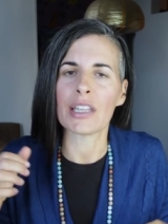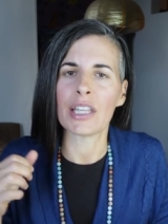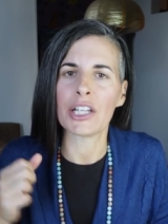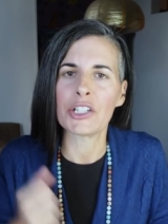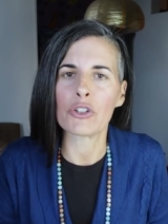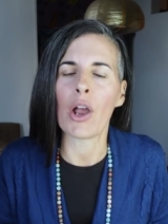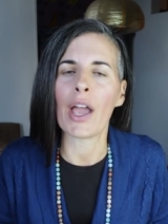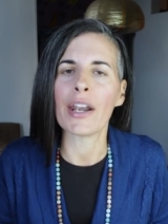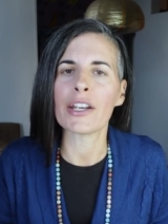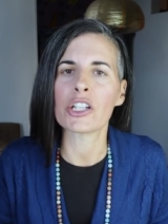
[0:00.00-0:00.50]
And they
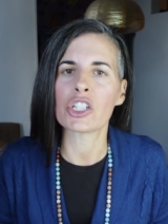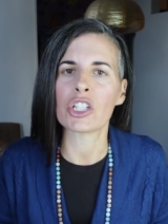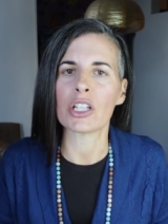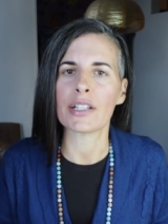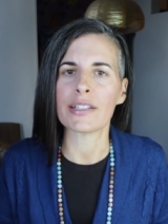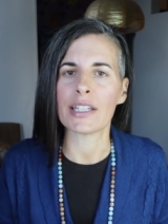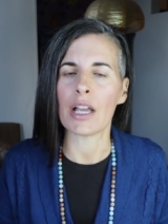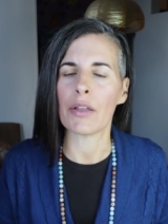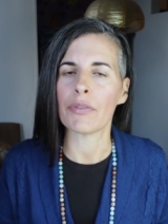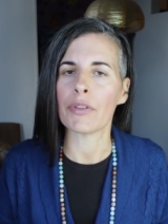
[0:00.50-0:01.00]
try to
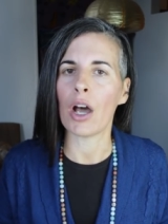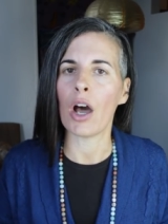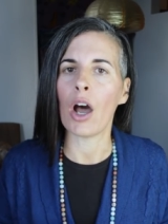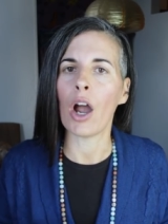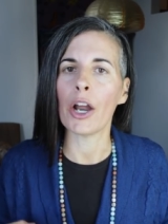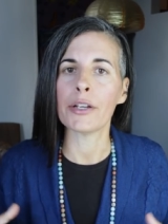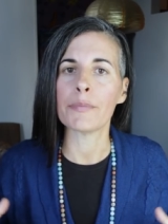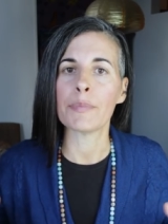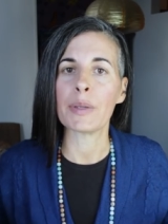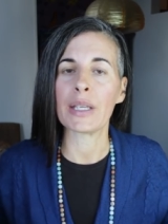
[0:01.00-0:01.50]
shut down the
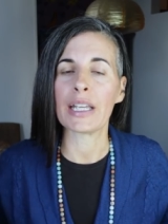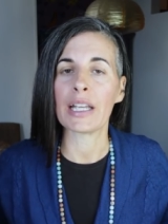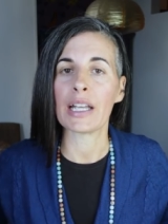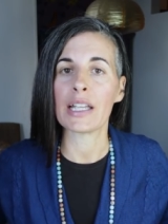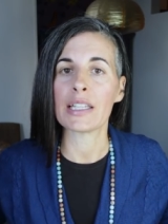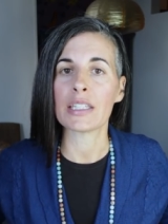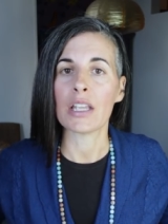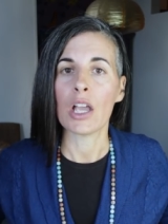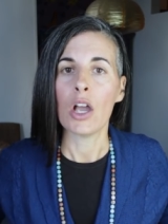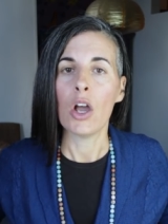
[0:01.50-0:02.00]
heart
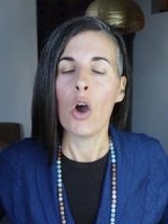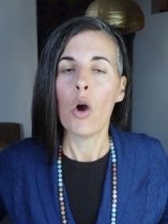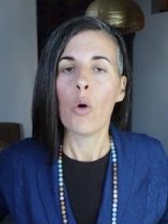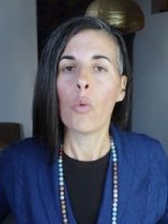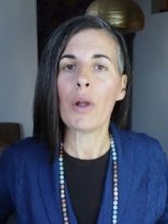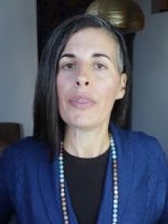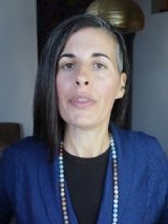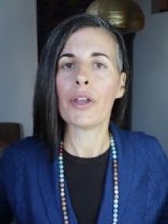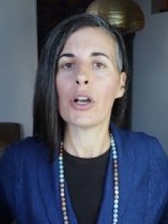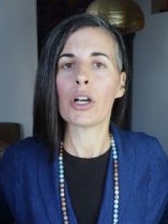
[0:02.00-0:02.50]
because
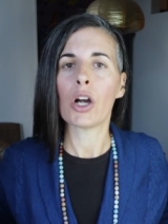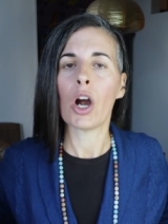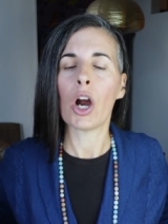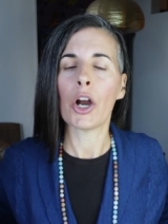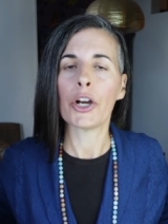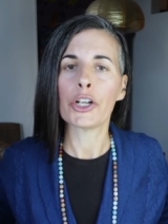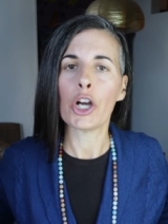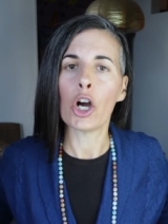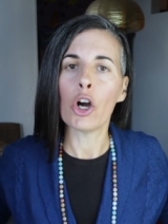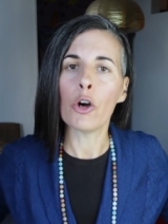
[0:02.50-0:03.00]
when their
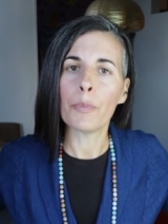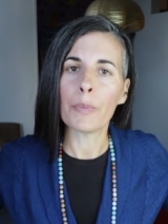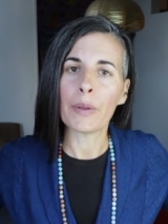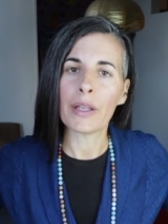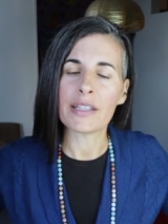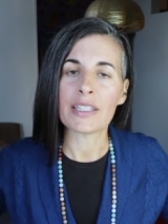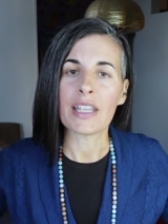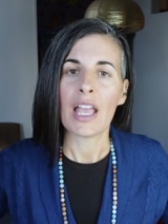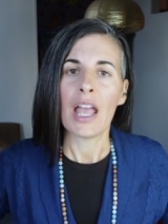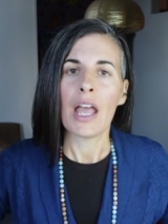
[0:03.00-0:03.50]
heart
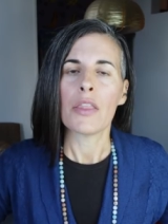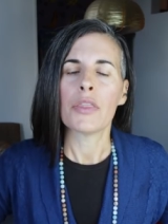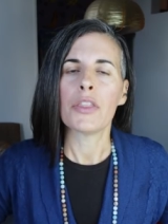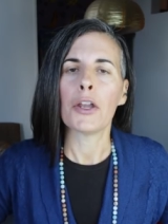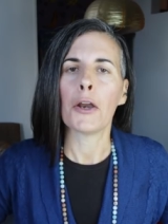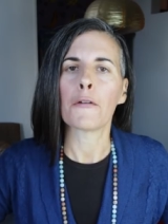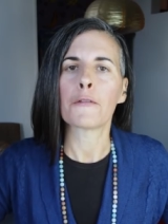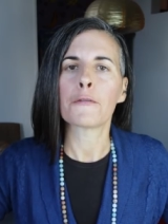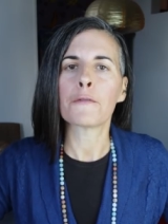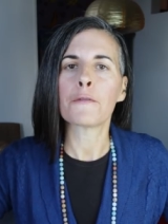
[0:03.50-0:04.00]
opens,
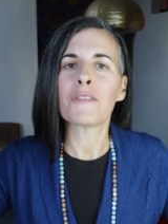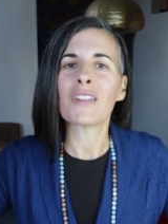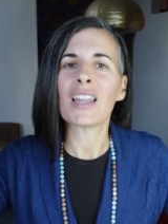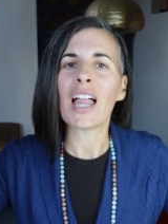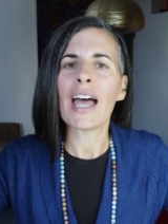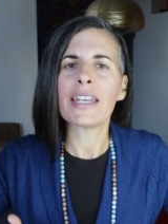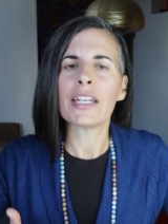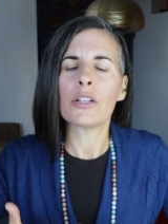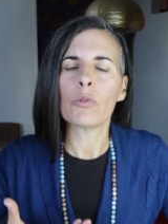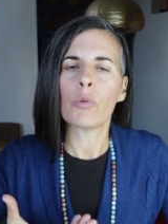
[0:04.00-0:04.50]
they're
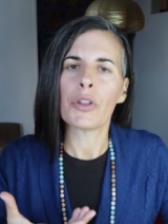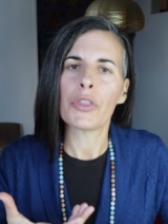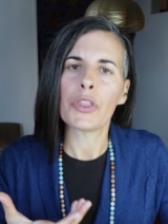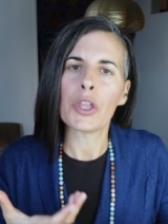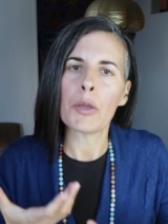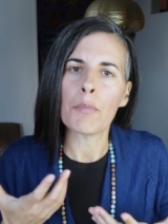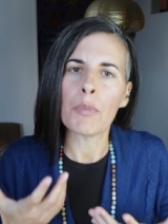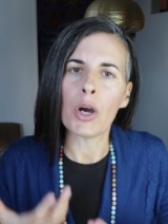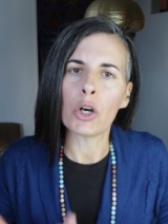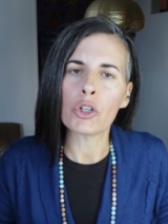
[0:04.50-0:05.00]
flooded
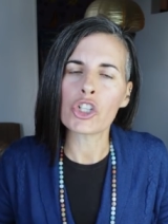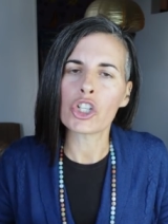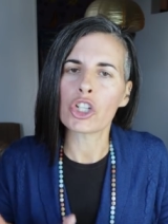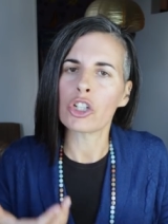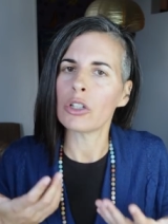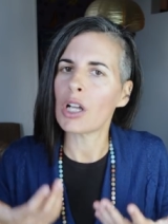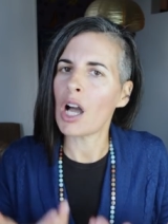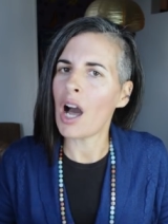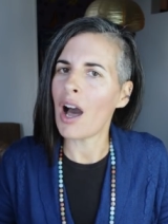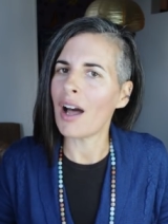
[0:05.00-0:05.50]
with
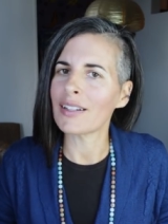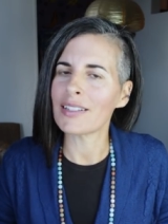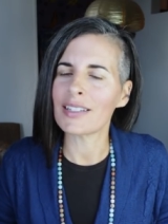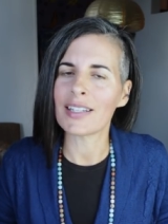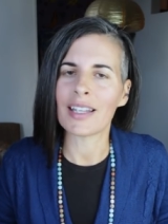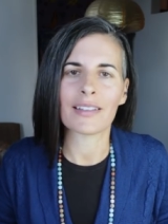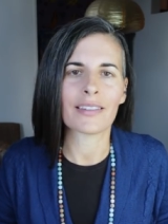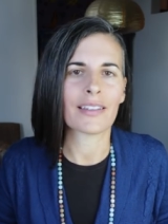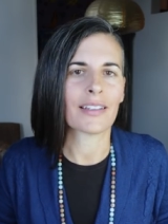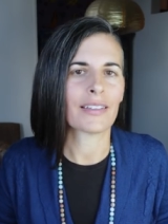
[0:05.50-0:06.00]
emotional
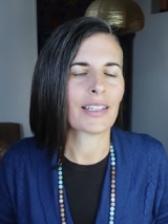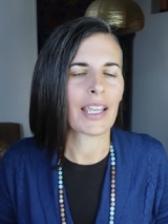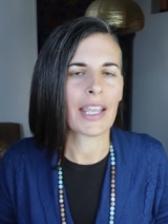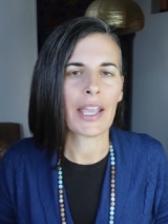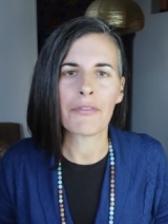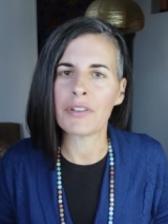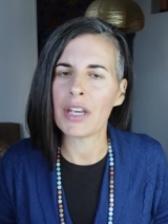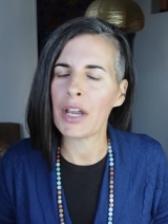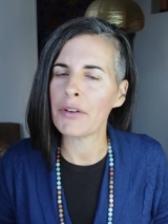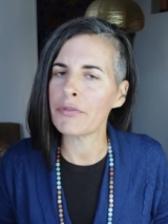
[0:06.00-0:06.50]
content that they
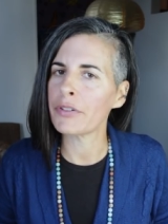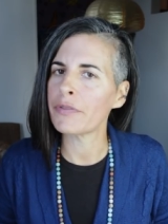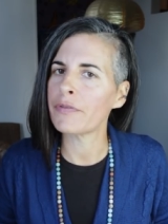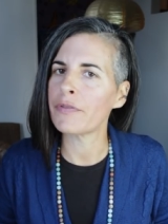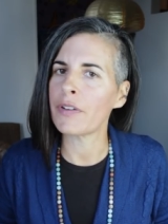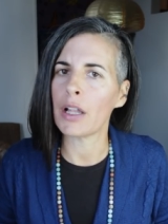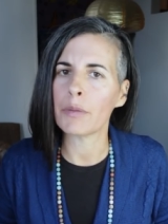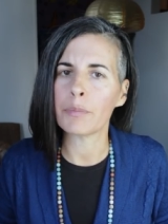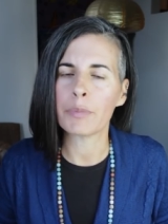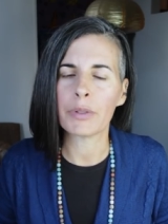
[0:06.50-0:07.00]
have never
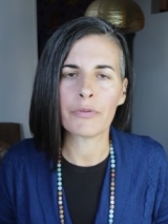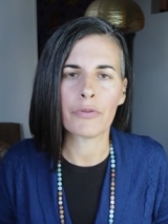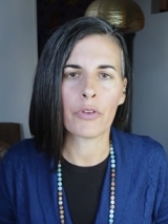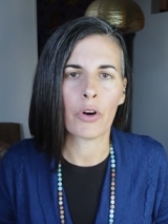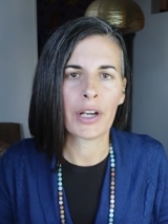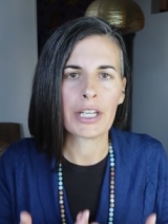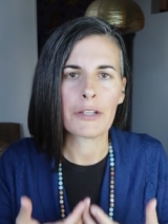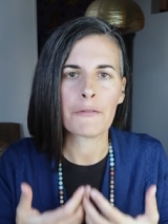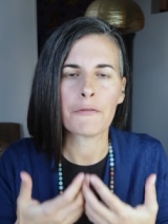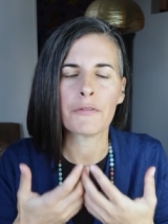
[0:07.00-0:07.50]
felt
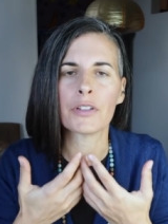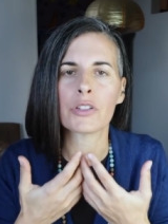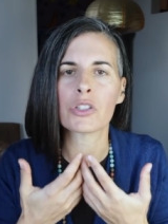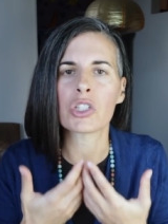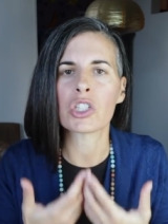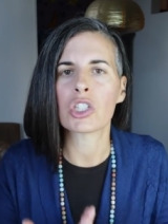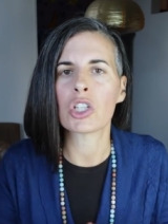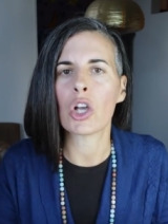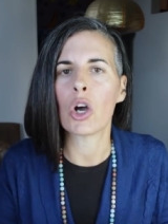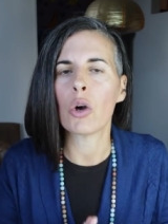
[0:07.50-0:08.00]
before. And it
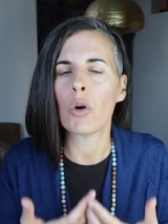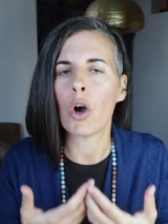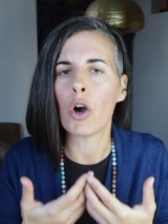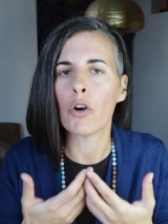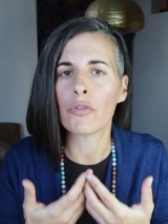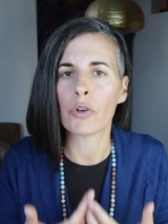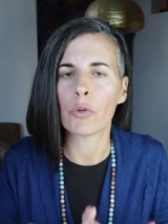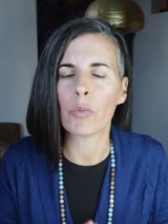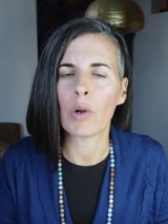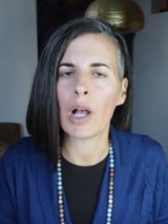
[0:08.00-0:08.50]
feels so
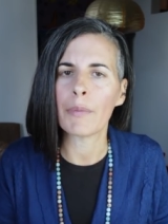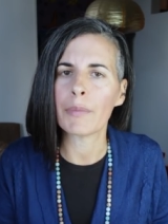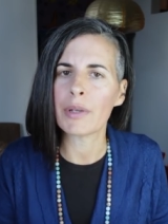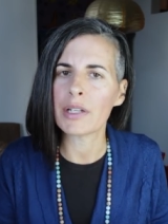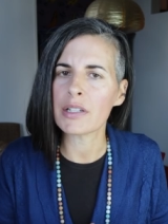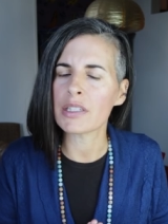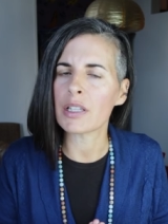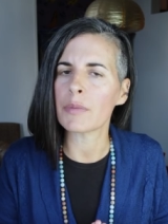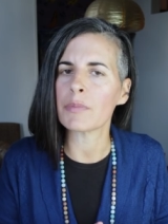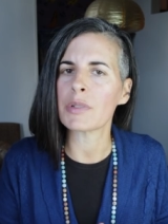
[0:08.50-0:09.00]

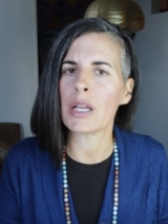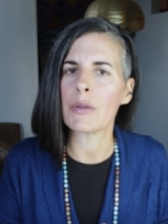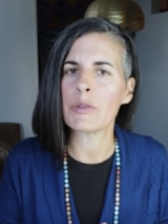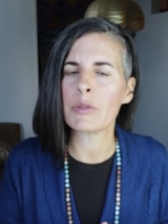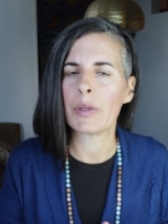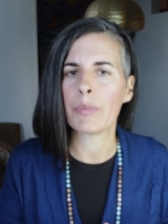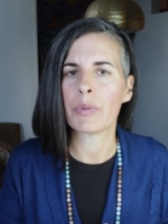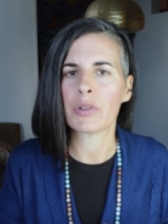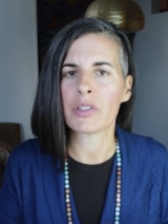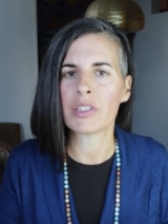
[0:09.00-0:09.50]
overwhelming.
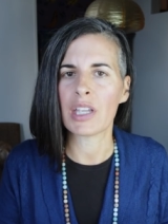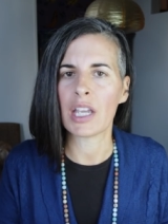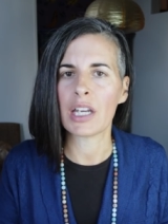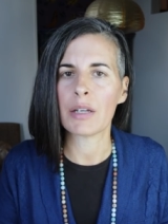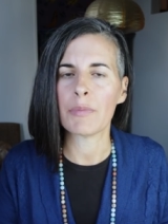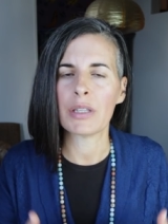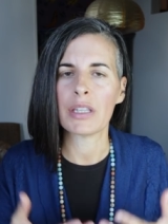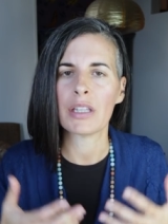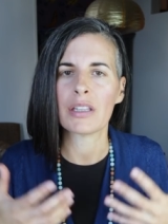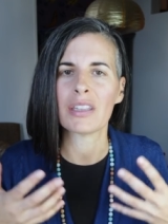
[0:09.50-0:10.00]
Sometimes people say
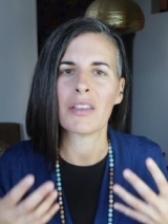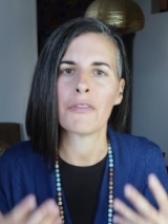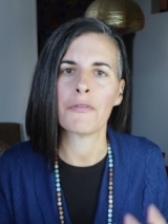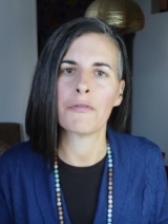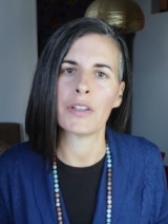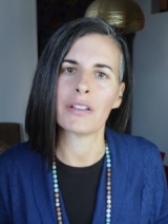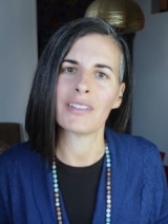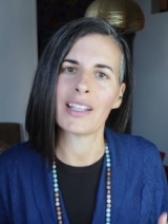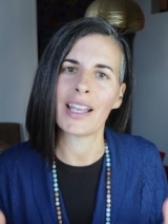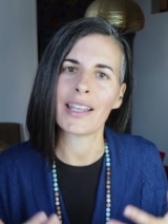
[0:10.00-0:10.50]
to me that they
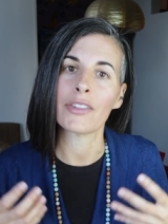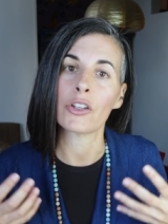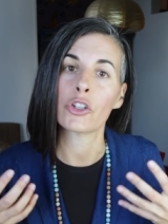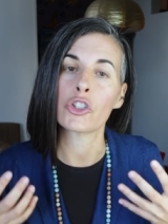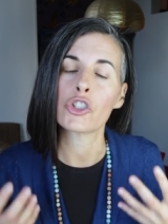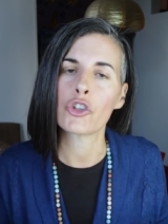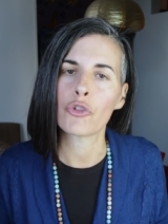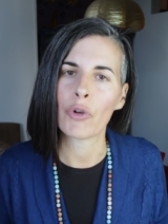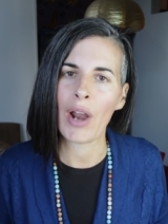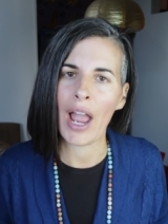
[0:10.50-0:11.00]
feel like
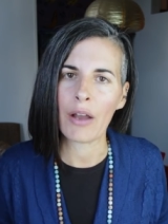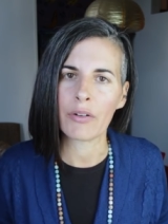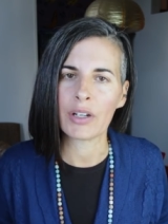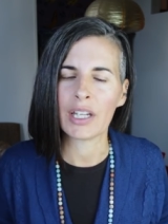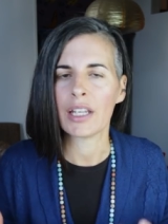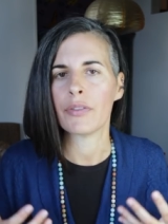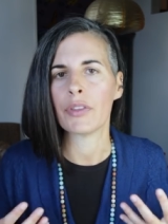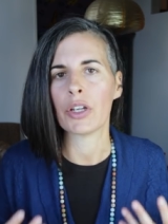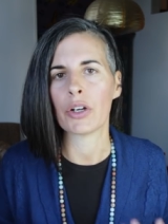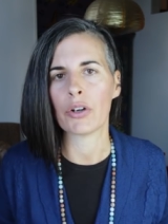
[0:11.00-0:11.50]
they're
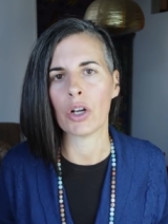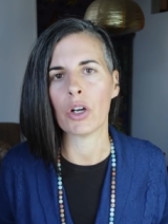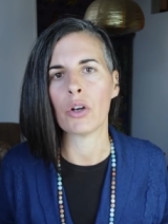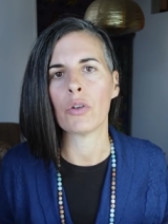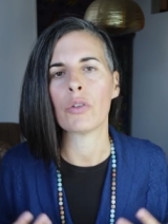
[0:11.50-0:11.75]
drowning in their